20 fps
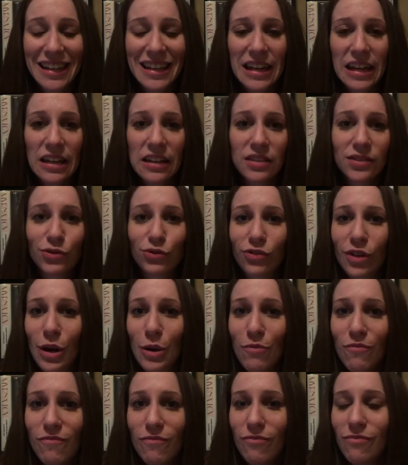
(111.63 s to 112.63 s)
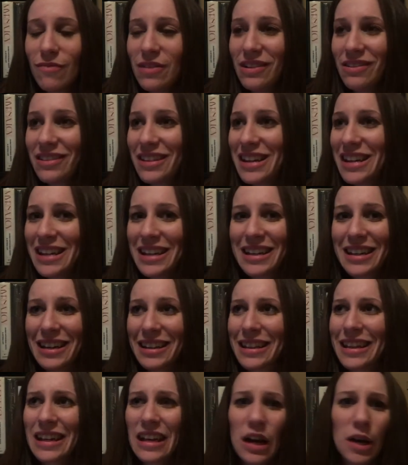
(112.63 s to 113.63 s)
He's from like, I
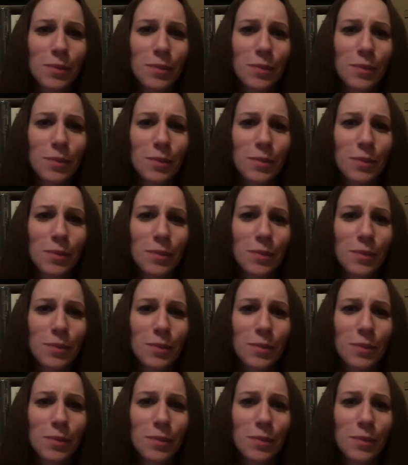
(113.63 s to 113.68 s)
think